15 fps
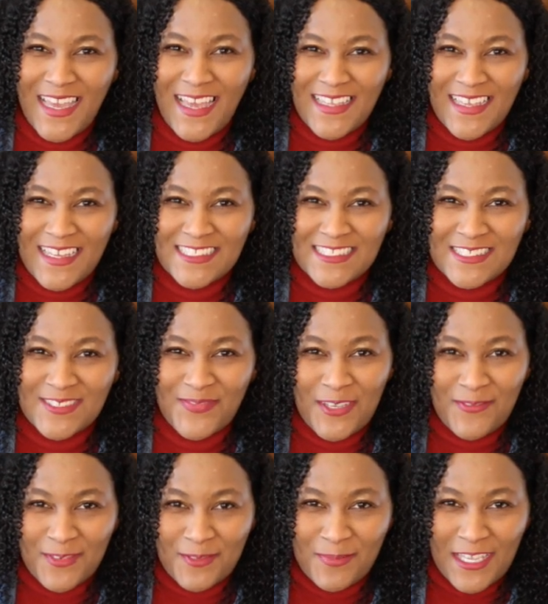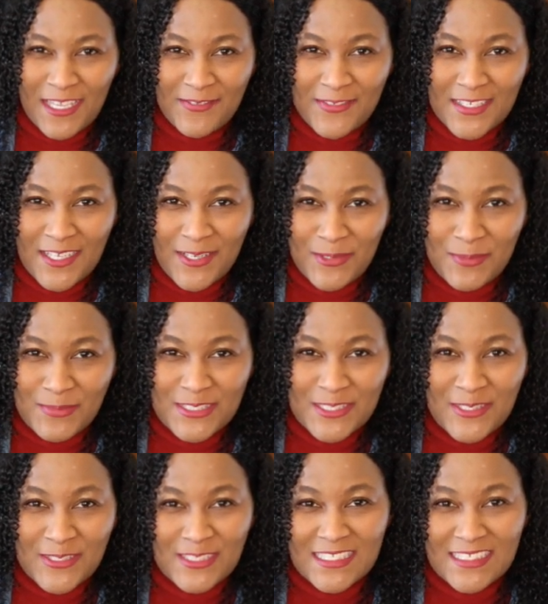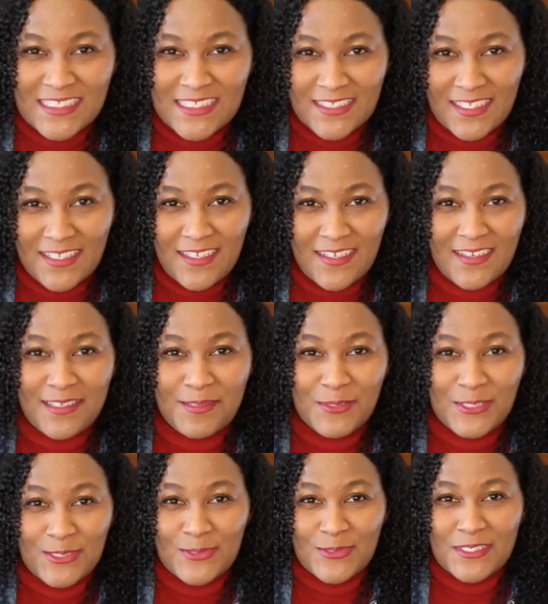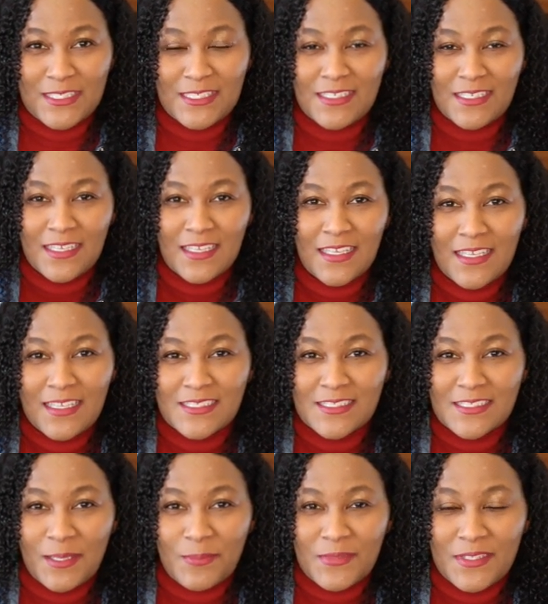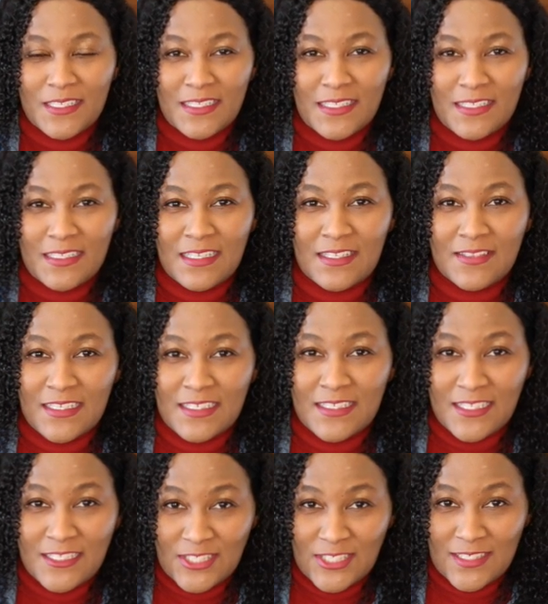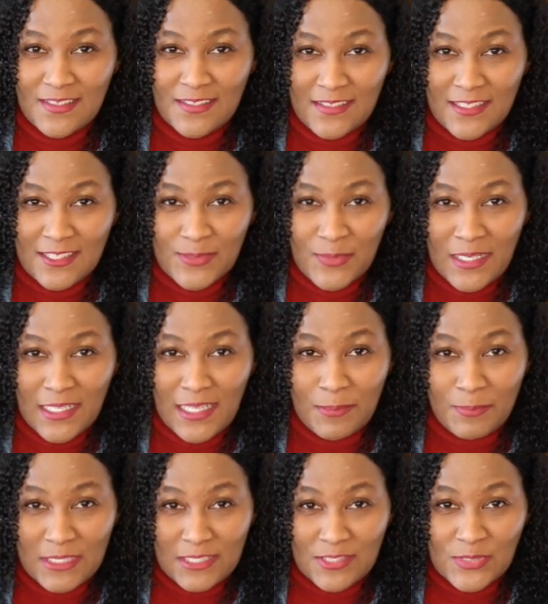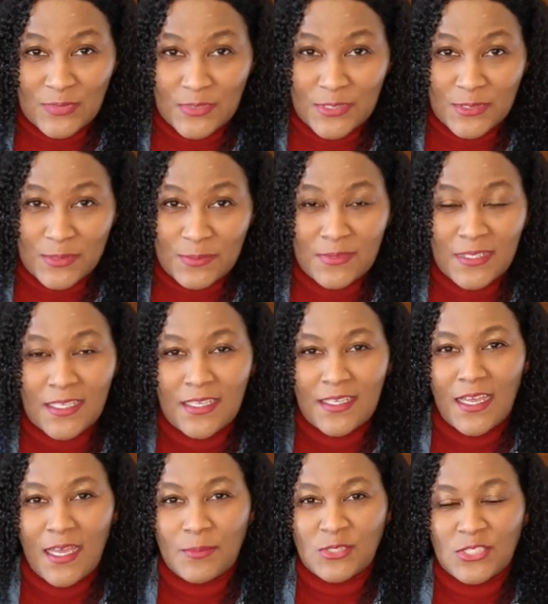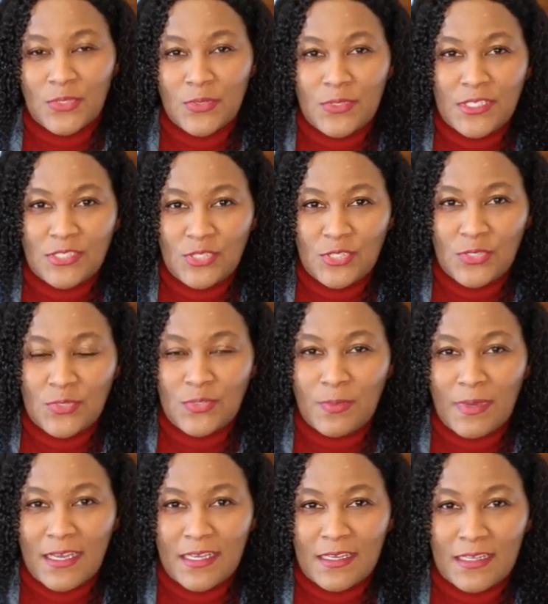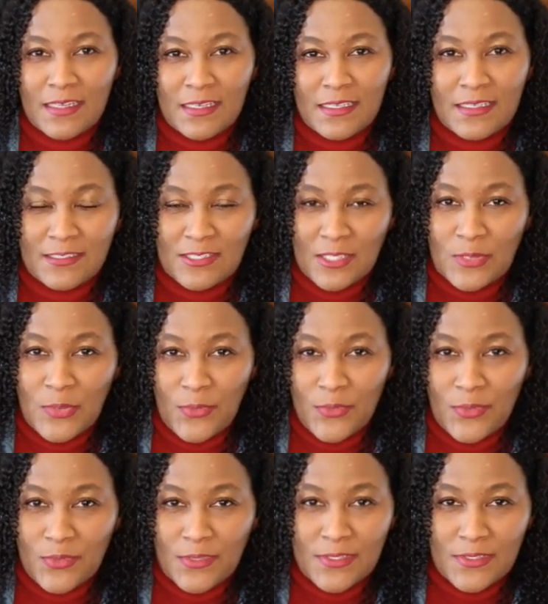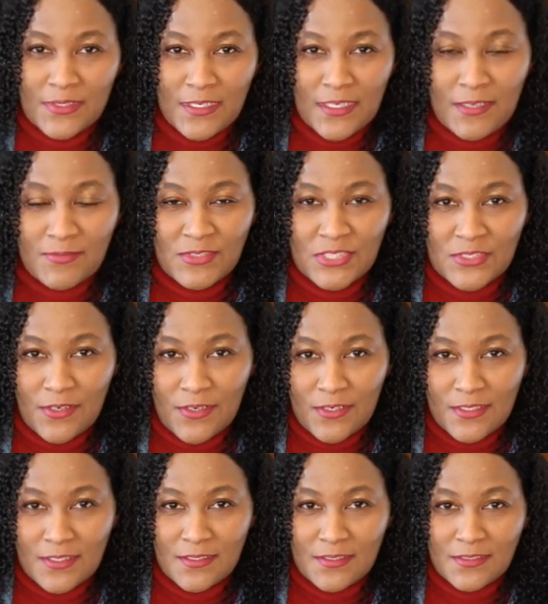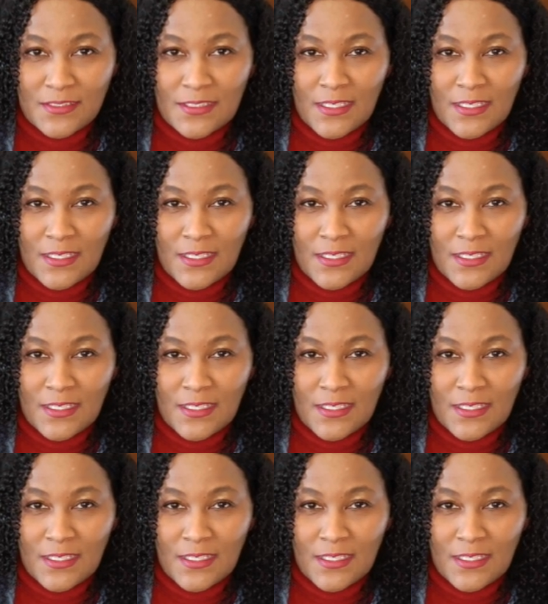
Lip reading: Hi guys, it's Vet from Avery Home Search, and today I'm doing something in the kitchen. That's why I'm in this room. I'm showing you my decor that I've started,